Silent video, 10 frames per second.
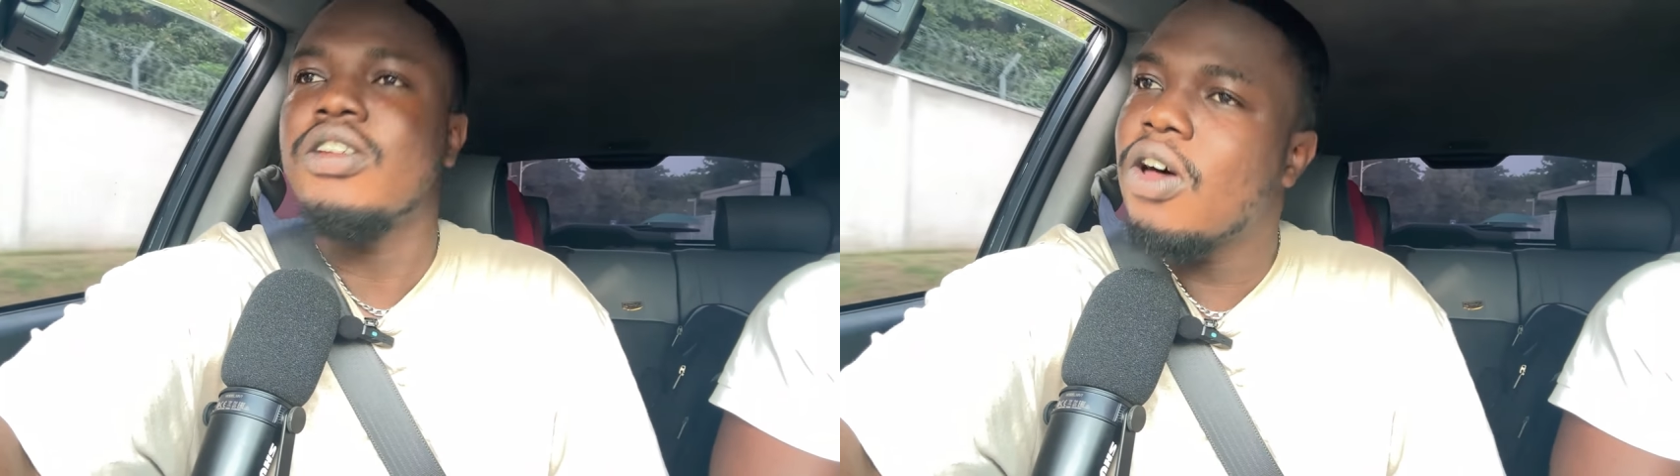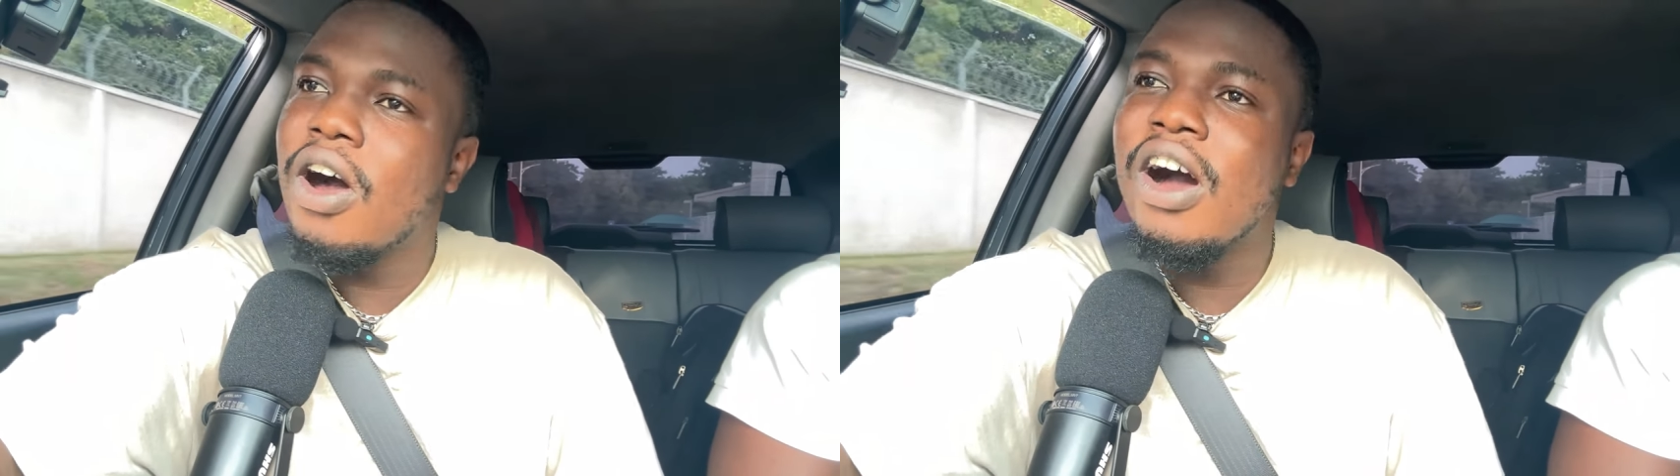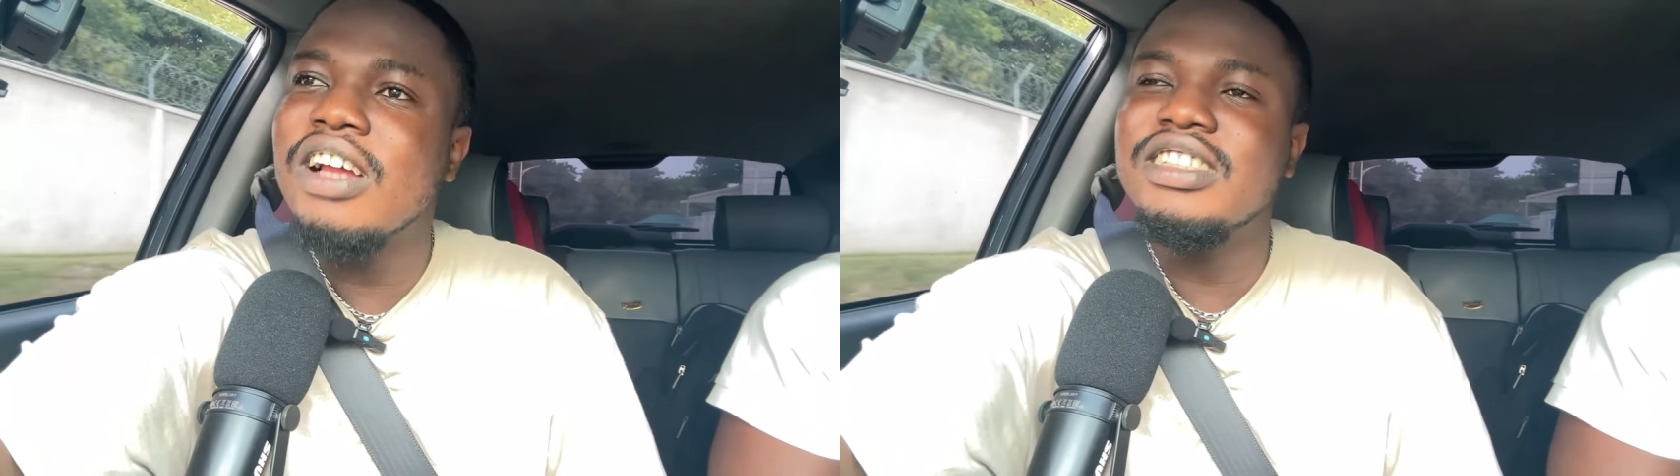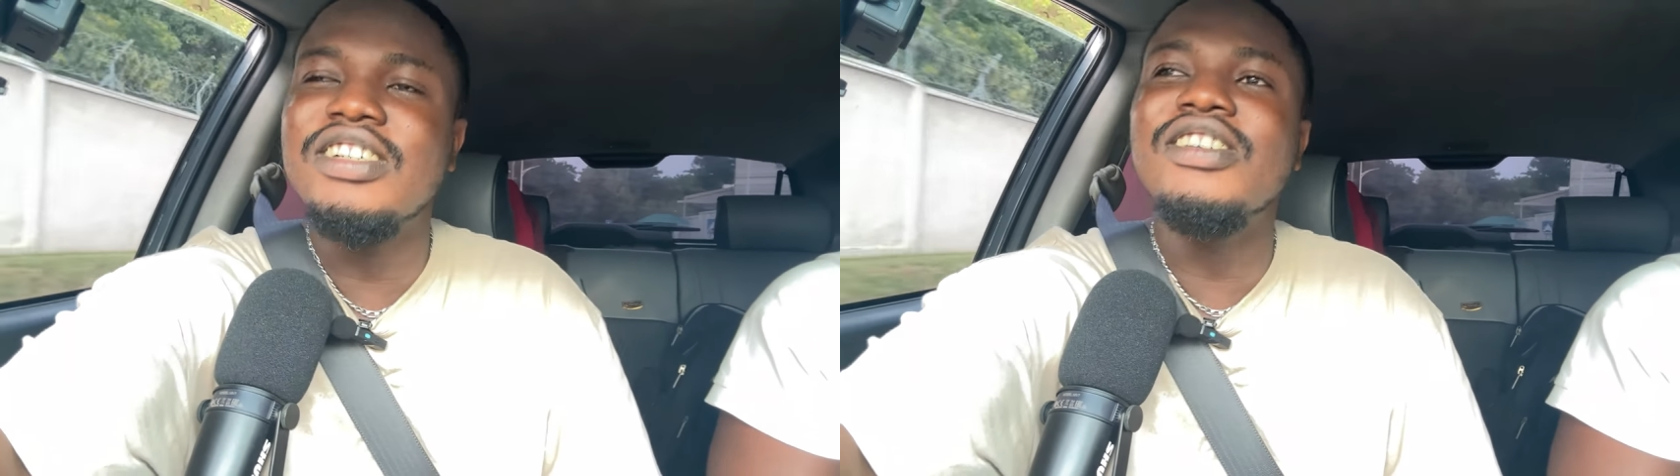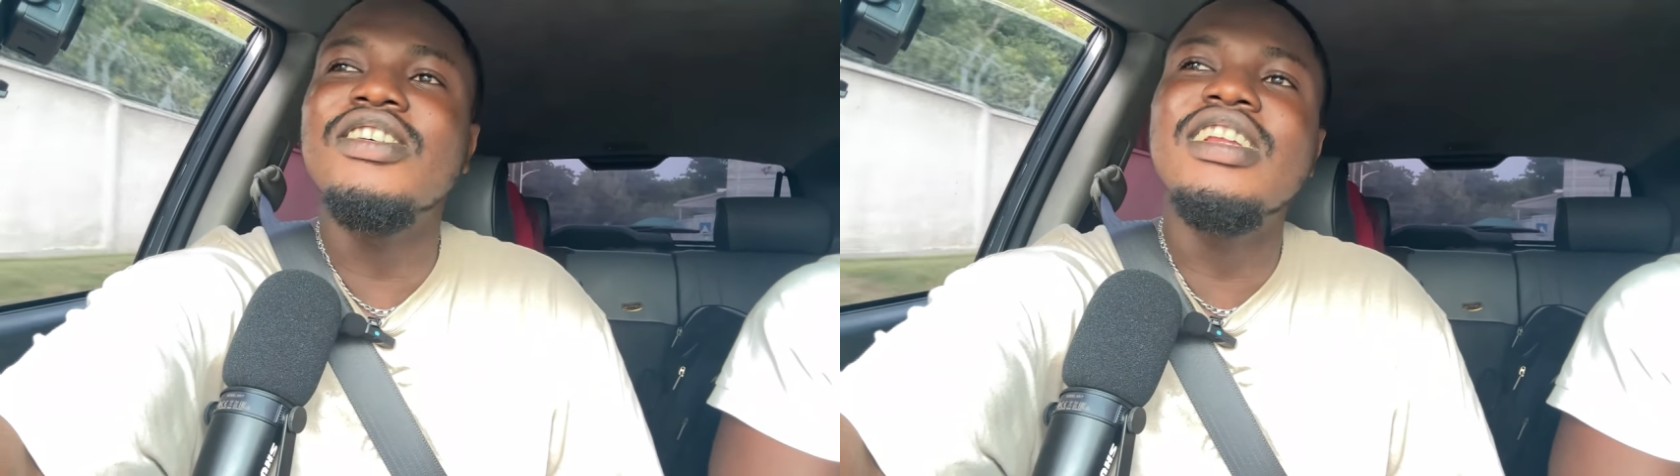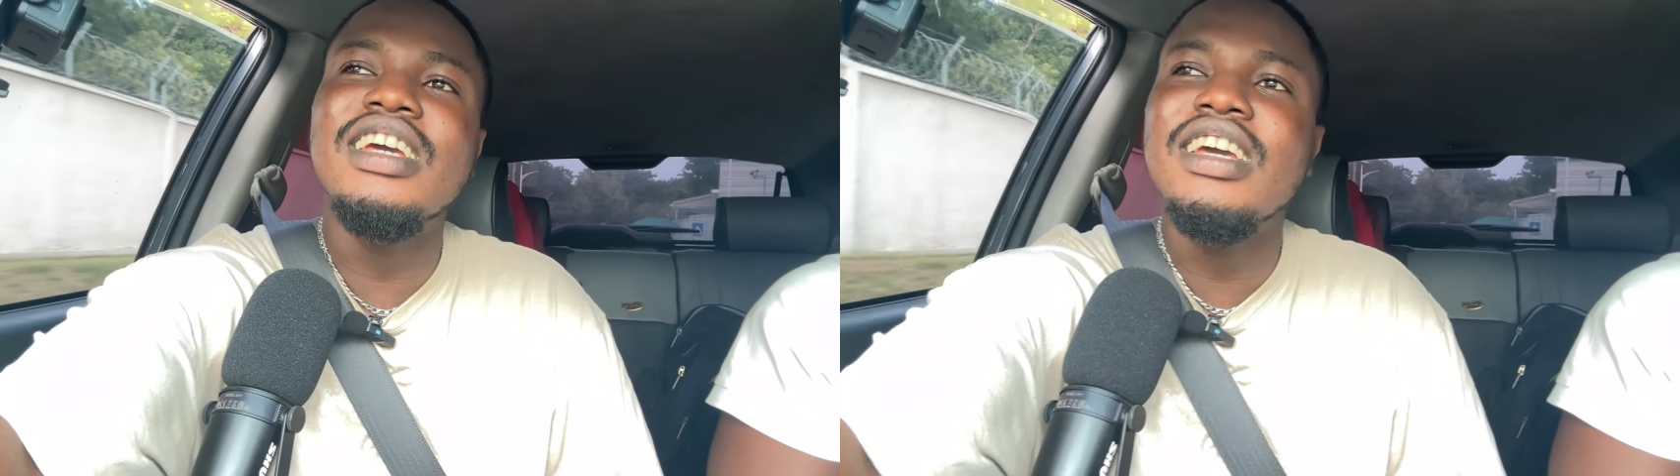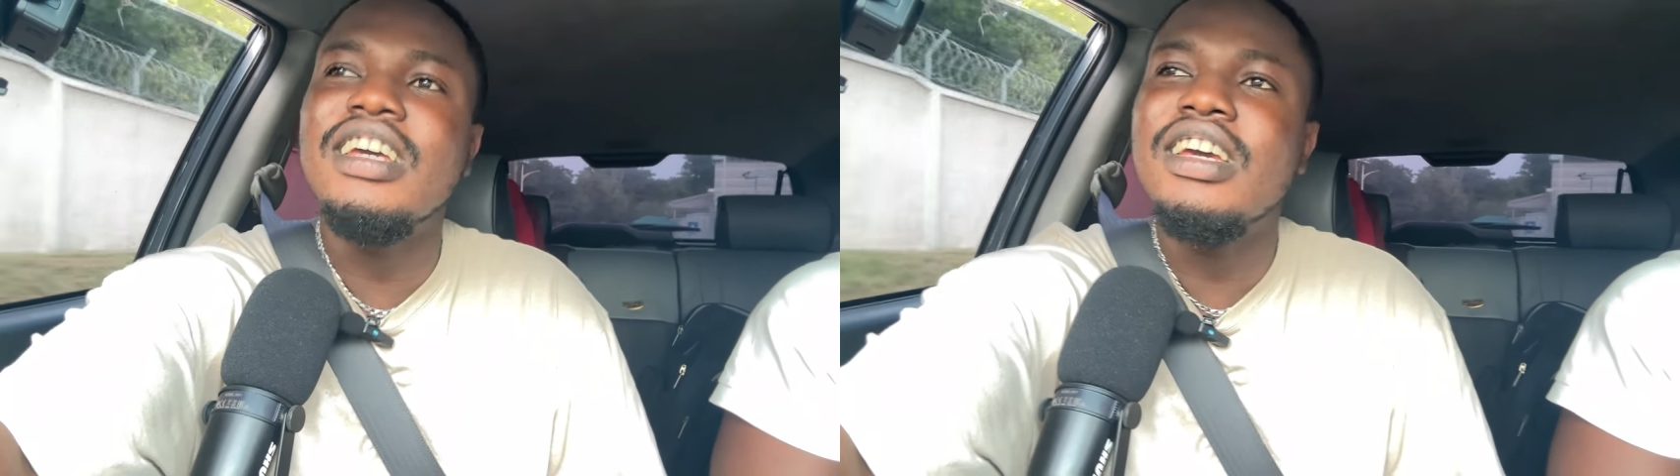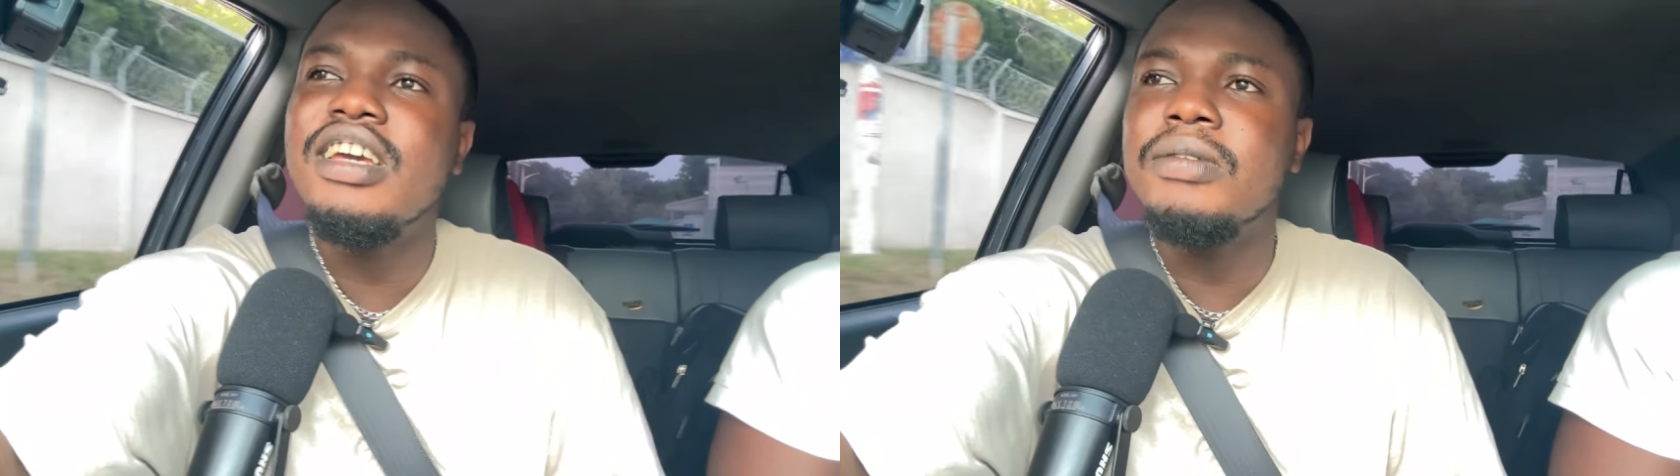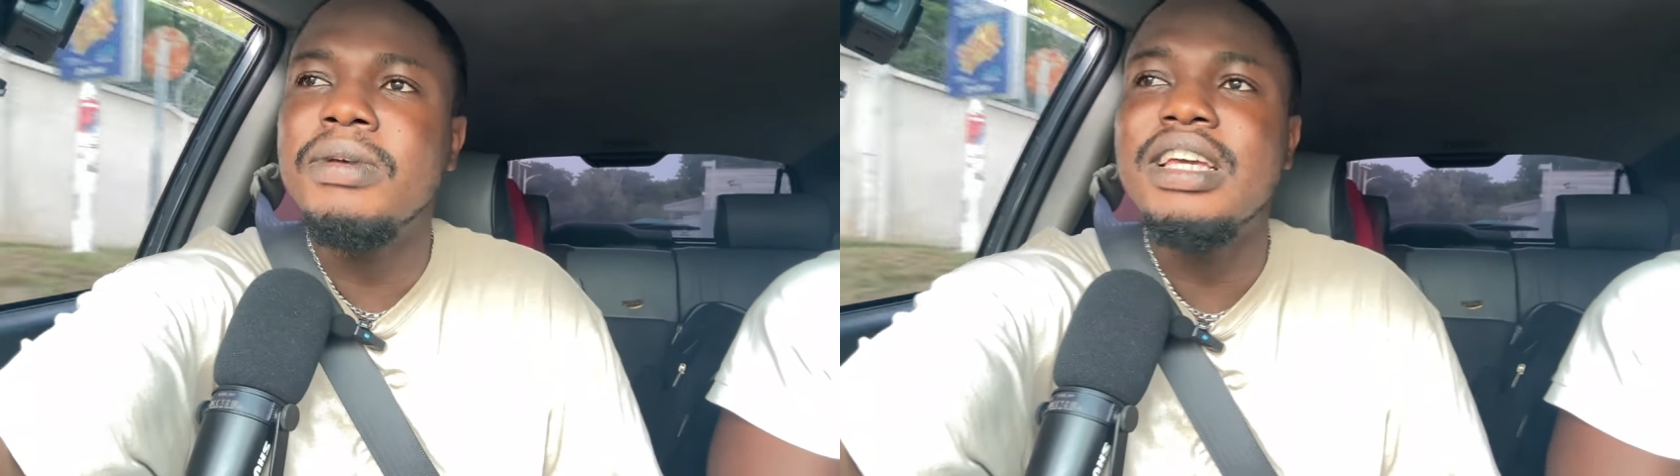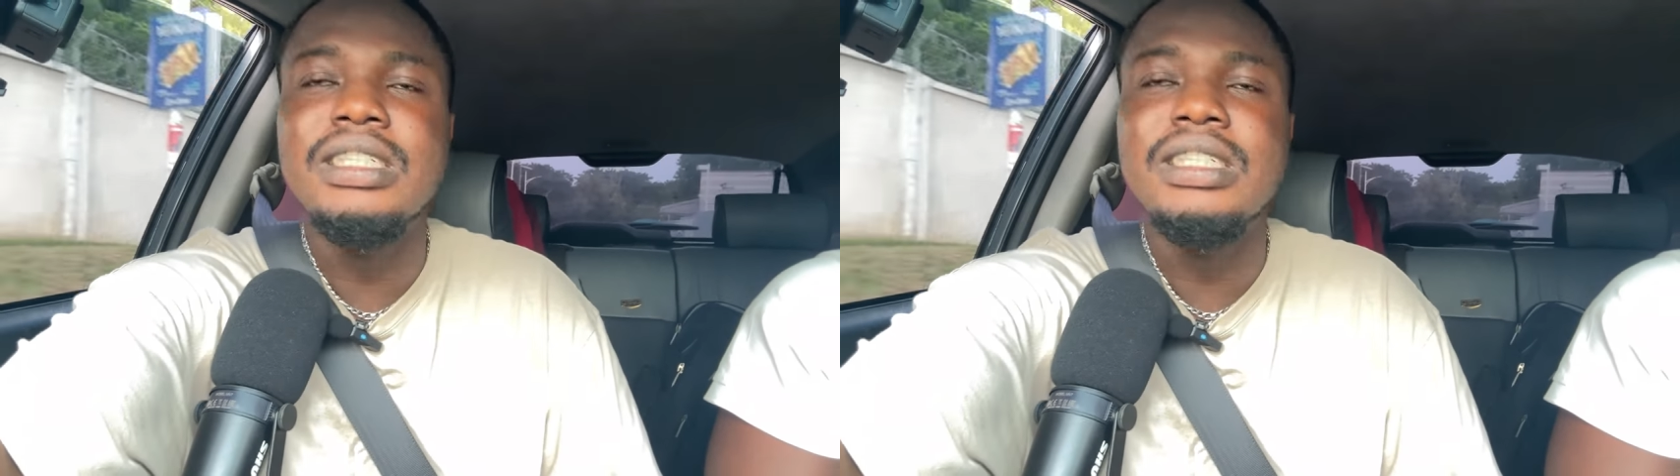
Lord, you lead me